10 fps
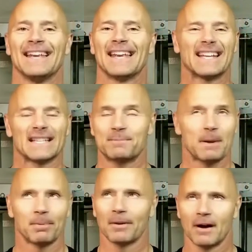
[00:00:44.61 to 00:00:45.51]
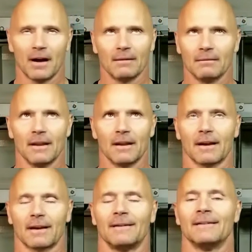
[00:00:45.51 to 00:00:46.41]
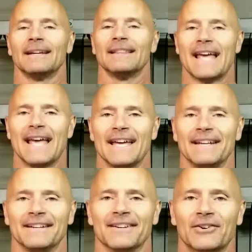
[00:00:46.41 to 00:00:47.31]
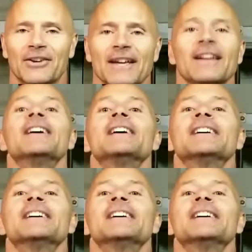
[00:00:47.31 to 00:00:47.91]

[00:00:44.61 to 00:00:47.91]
It gets people all ugh, in the head, okay?